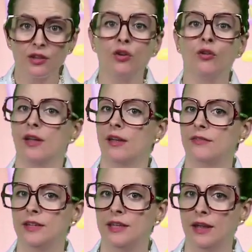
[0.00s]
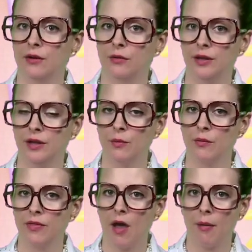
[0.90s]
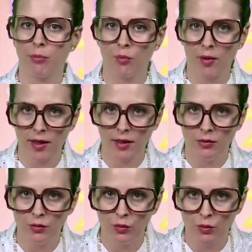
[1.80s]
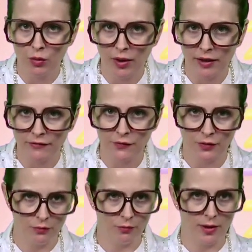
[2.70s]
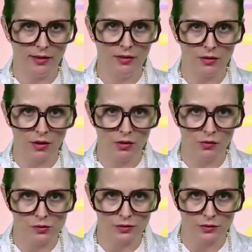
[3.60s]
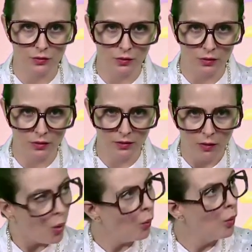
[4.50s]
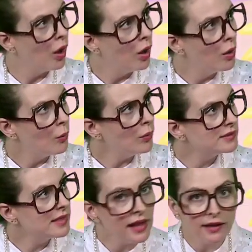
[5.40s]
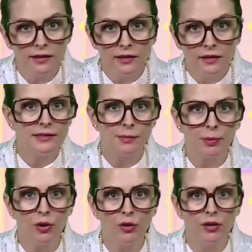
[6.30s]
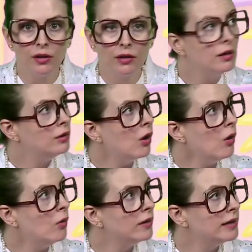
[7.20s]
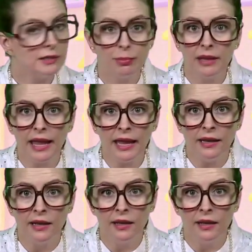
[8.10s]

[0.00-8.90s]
Crafty Carol here with a brand new craft for you right here at Cool School. Oh, what's that? It's a bird. No, it's a plane.